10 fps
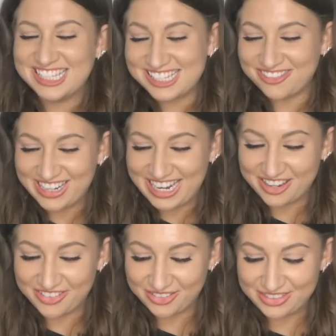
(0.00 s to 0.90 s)
did not win
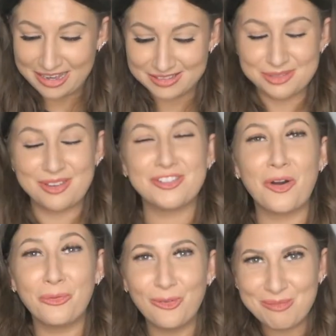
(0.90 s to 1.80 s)
anything from that one, so we've
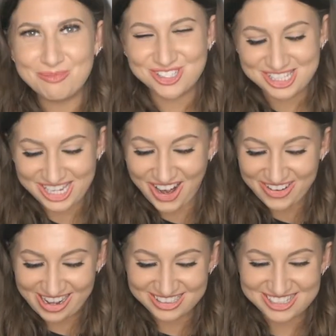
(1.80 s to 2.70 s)
got one more to go
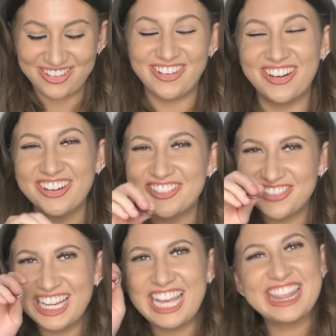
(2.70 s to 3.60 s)
now. So
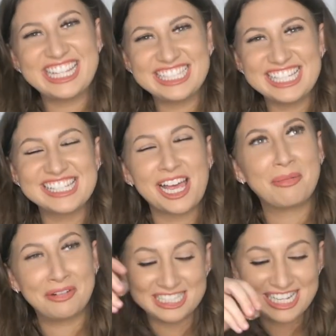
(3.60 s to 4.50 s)
hopefully this is a
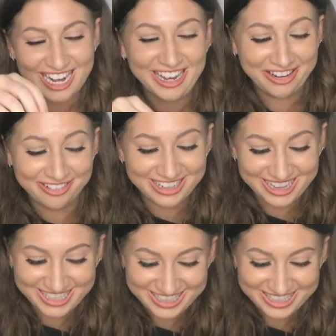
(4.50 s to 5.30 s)
pretty lucky one.